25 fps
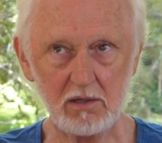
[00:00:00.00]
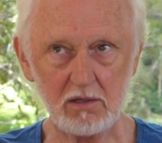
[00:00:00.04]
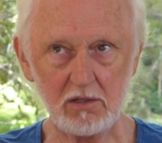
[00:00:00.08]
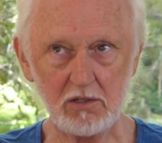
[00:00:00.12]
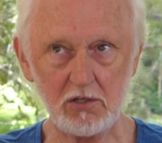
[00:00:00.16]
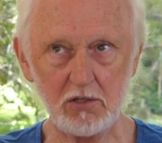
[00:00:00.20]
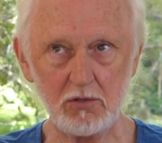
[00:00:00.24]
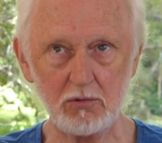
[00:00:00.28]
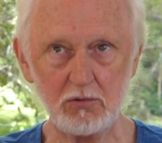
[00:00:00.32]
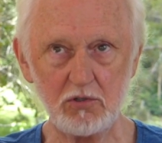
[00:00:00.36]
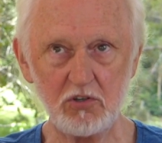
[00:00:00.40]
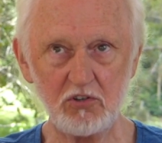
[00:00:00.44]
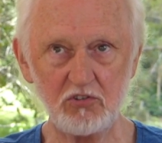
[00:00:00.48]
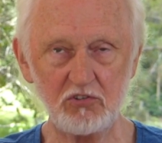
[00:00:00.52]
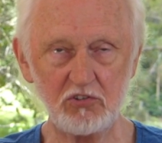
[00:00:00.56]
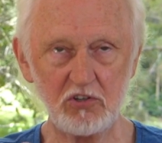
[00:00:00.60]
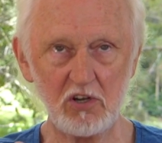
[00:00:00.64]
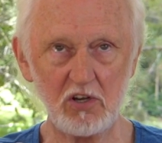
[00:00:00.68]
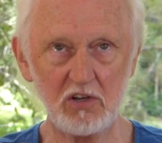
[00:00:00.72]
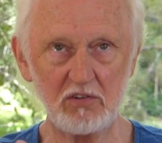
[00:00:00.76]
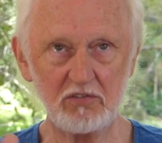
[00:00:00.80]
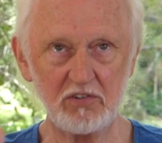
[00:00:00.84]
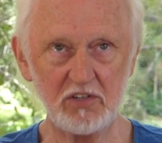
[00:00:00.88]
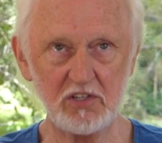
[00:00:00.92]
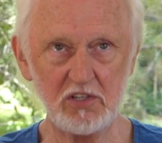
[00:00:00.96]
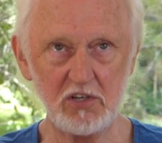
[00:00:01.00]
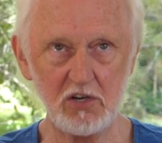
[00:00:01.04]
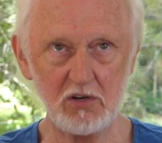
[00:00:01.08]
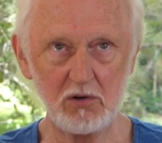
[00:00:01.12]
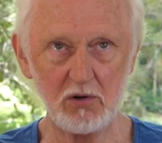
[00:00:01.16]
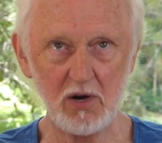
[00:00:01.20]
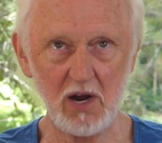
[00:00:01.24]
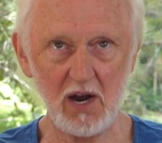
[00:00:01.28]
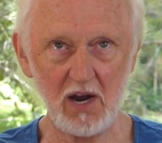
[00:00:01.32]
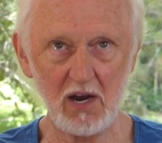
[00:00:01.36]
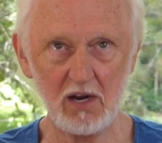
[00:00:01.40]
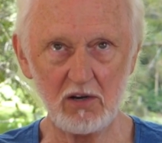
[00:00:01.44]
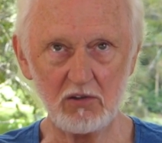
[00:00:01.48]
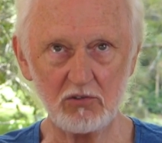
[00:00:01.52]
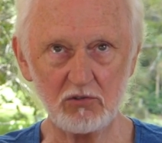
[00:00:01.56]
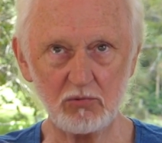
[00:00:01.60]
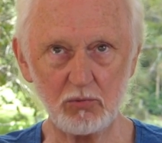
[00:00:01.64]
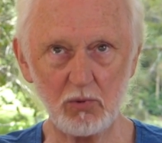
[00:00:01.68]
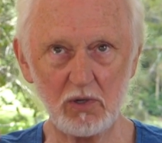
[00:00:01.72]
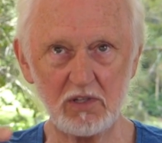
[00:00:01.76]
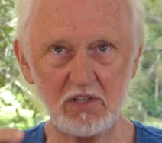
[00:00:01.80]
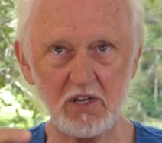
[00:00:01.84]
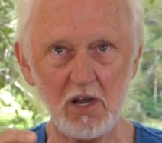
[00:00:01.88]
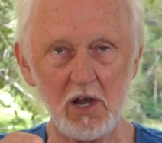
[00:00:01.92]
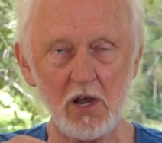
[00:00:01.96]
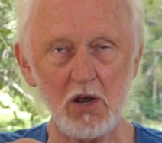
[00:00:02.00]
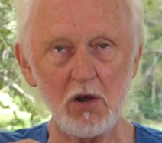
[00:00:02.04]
You Deserve a New House, what